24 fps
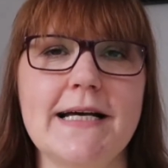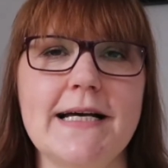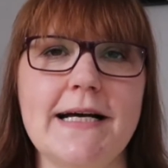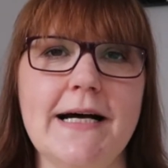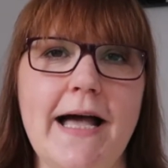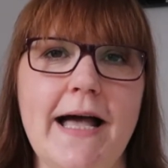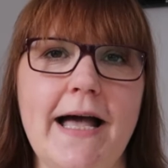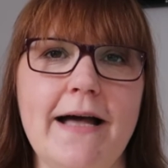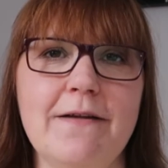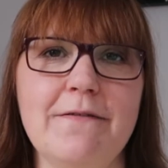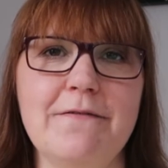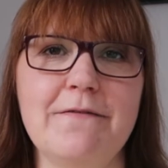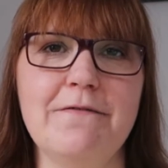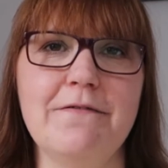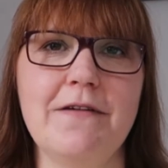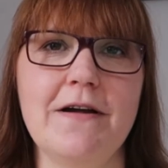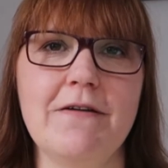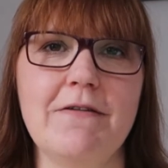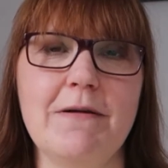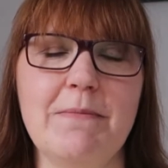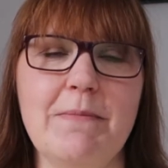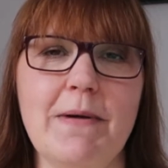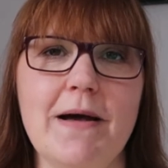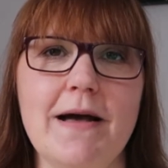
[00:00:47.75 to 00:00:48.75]
I had a
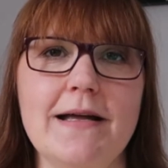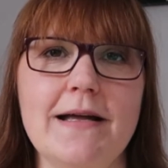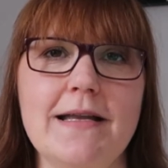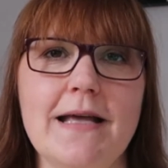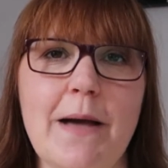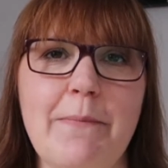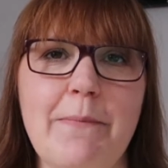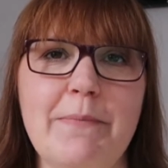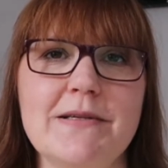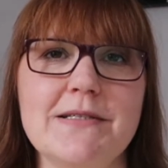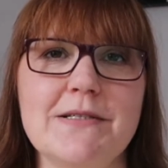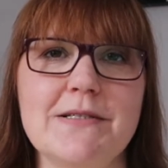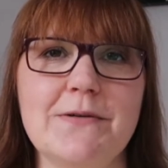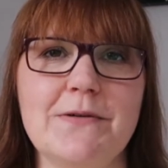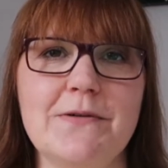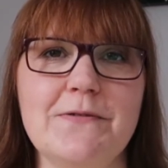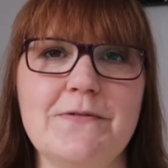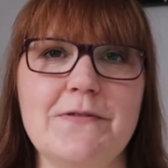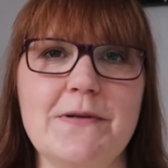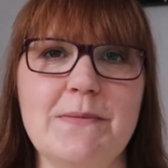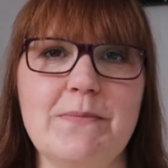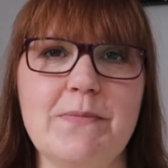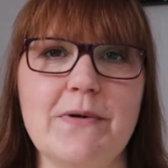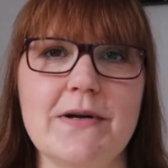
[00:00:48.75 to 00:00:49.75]
very bad episode
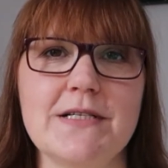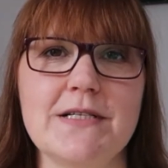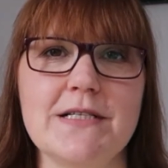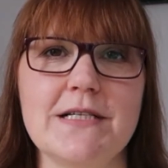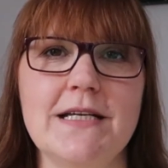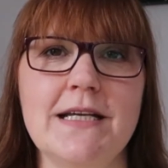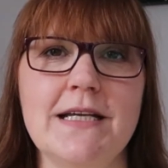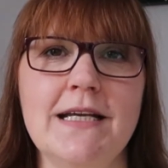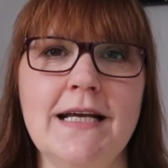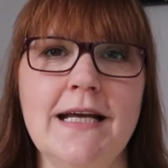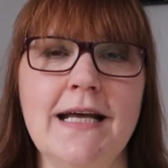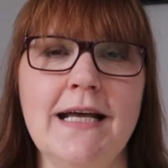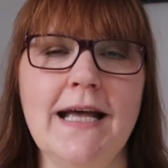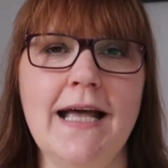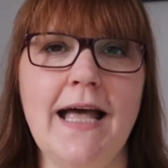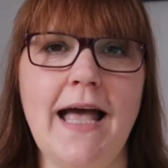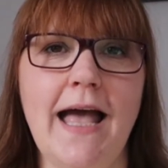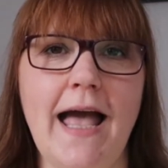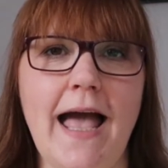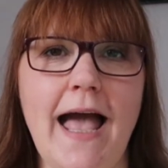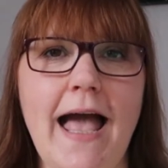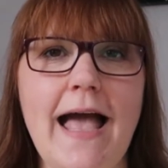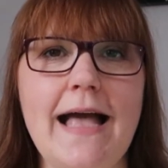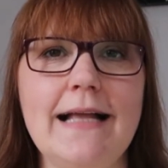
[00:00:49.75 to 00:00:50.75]
of depression
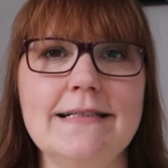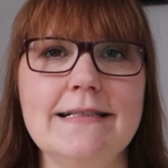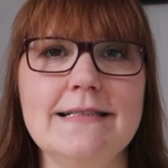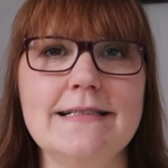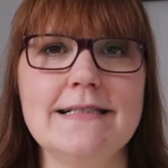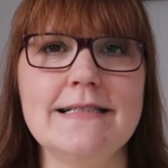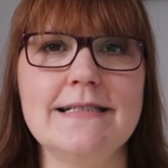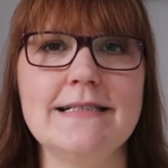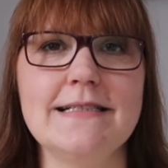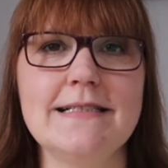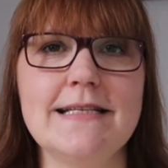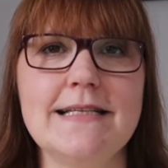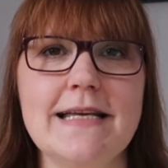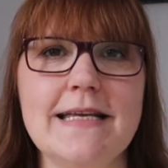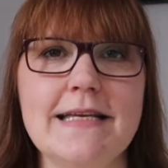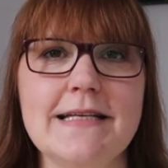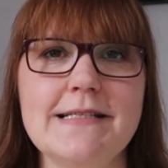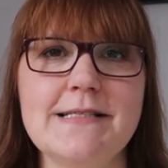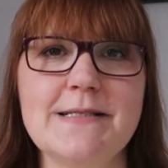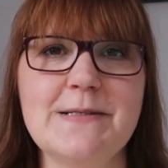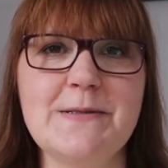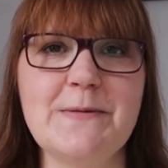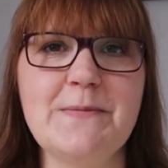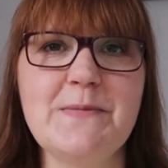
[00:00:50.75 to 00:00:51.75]
and it's
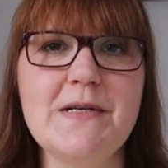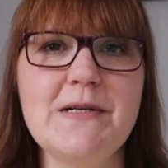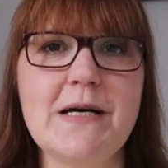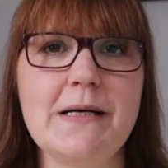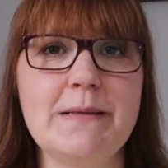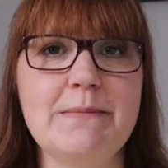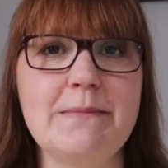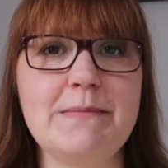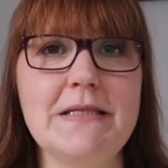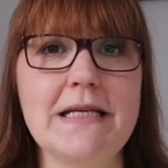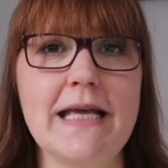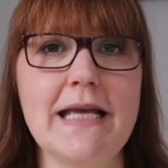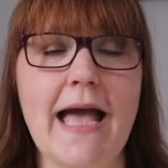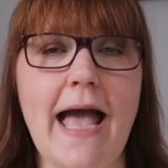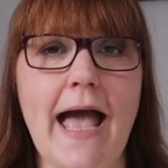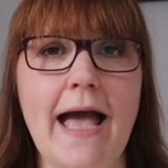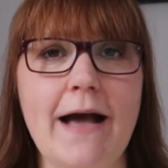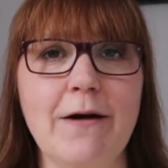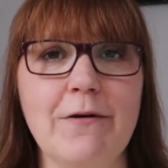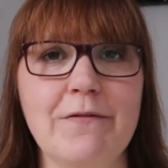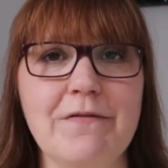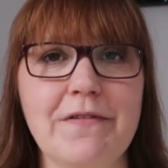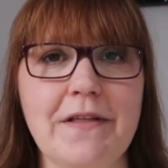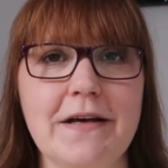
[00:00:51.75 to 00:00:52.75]
taken some time to get
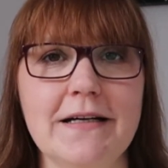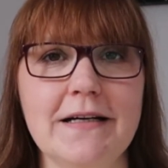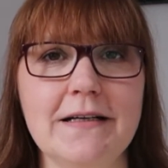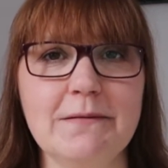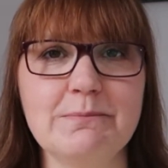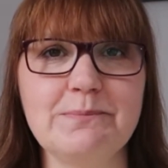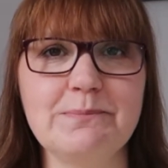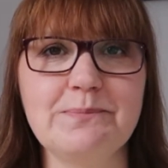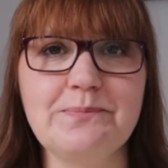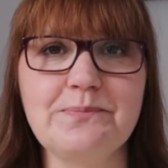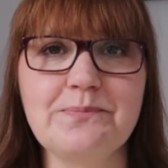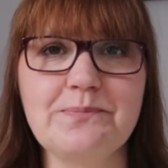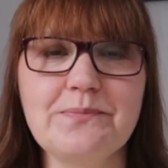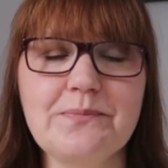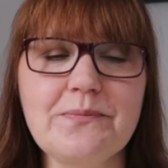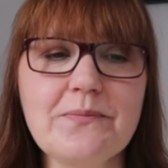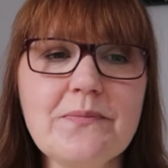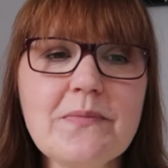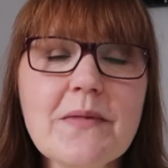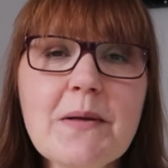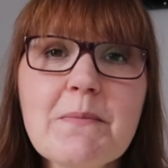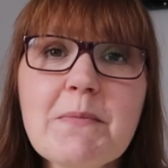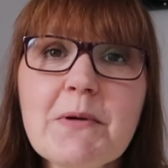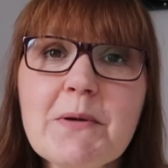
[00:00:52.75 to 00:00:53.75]
out of that.
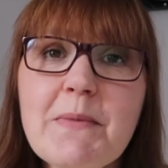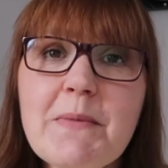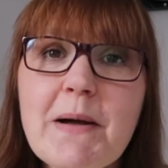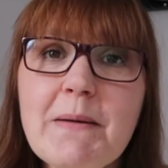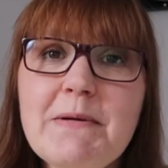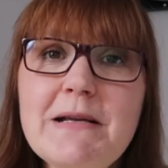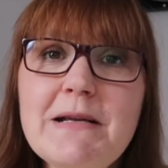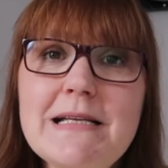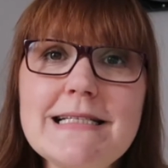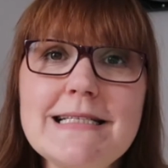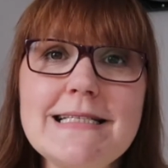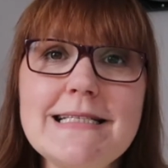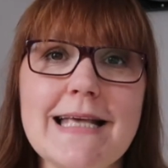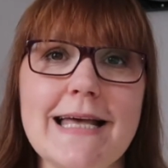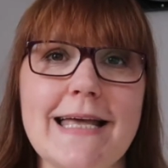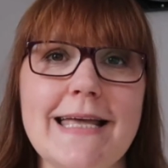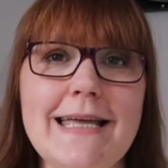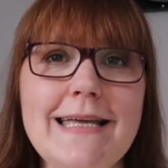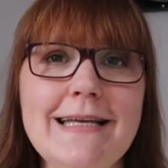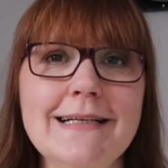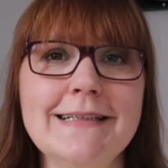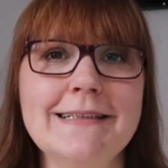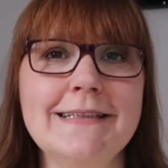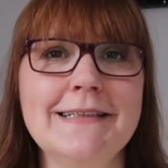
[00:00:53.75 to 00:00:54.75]
But I'm happy to
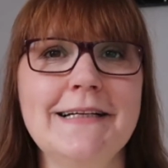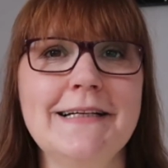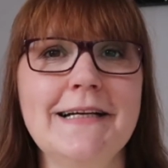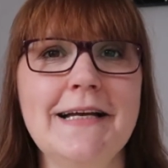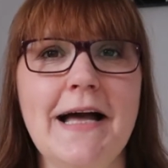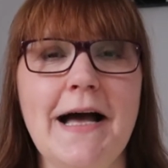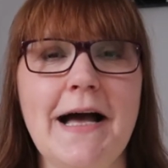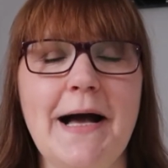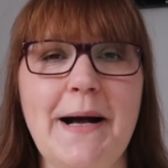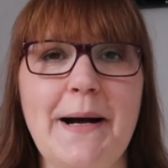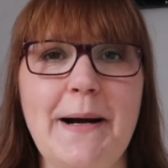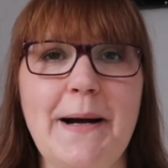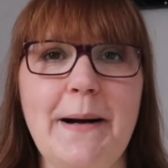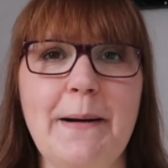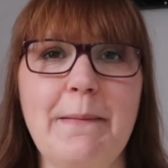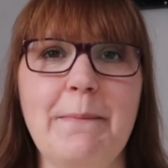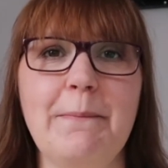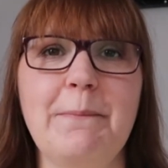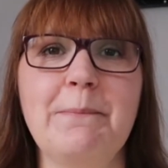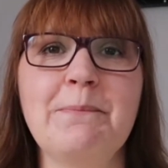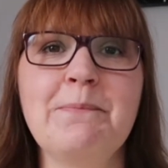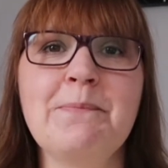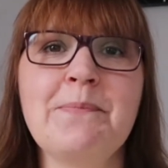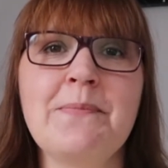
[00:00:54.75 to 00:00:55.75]
say
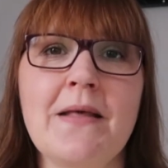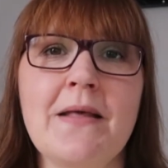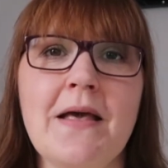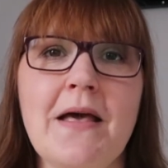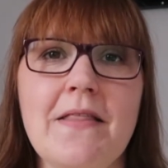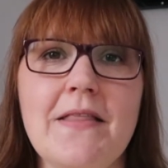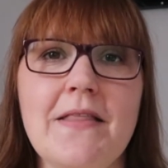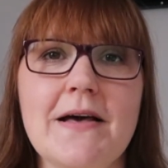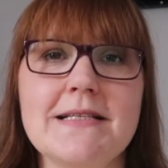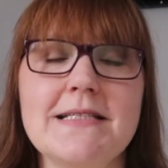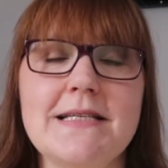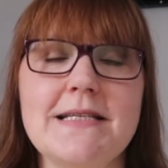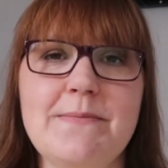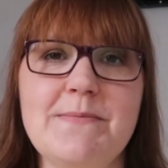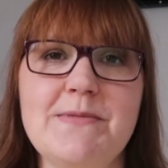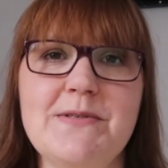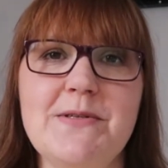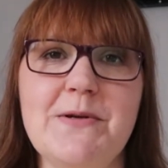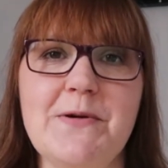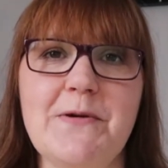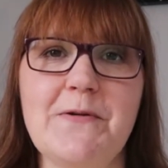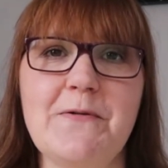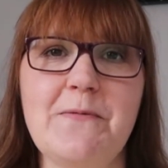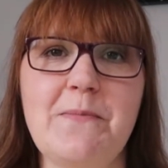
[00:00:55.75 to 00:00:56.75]
that seems
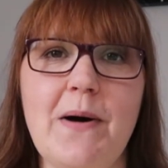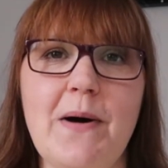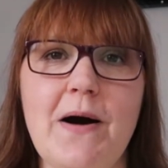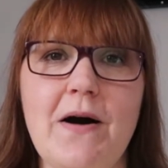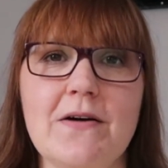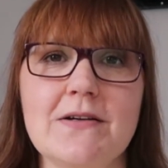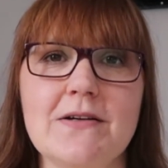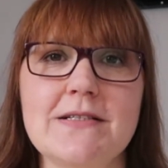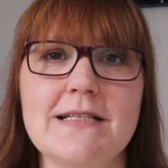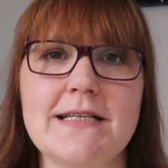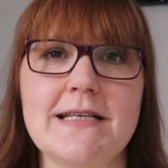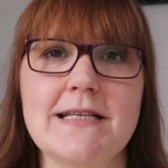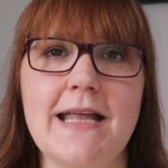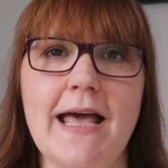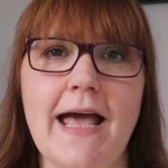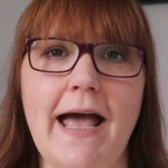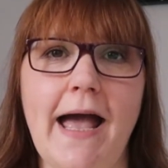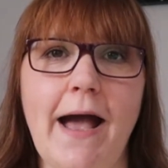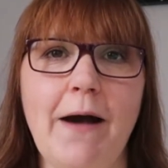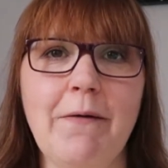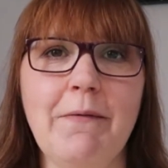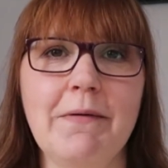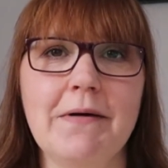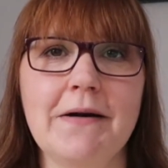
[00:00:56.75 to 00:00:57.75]
to have passed
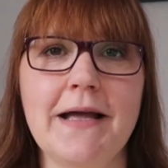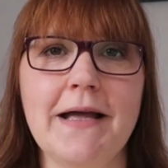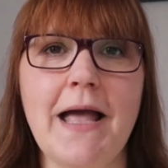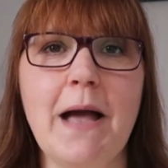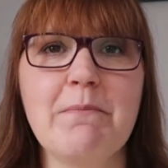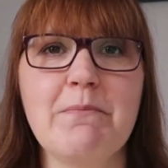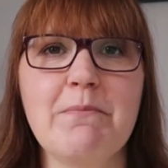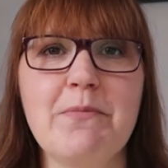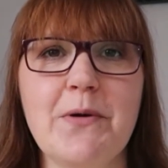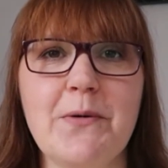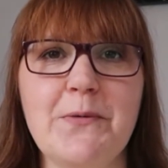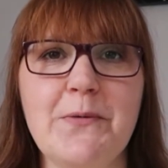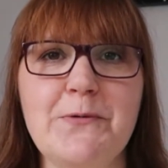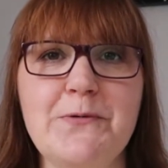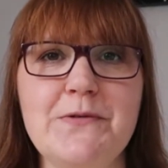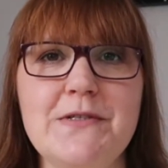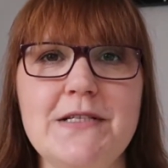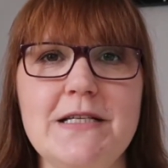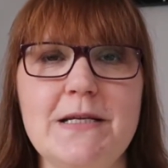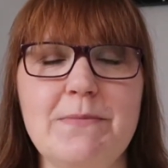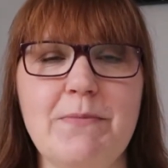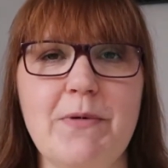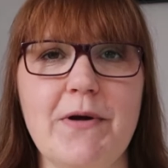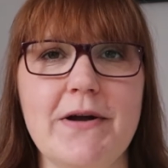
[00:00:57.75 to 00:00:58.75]
now. I am prone
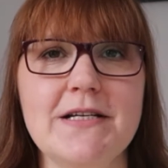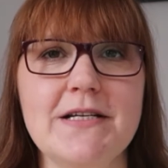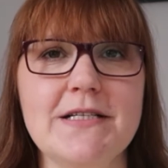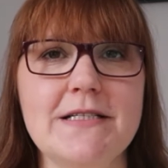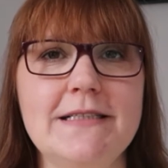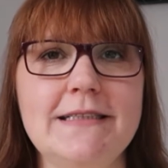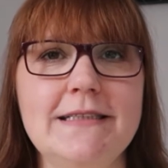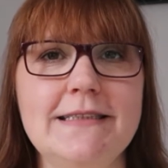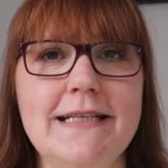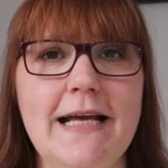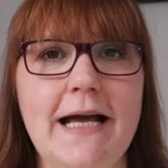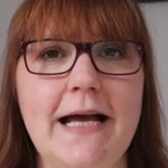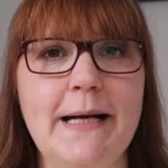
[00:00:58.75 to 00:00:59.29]
to depression.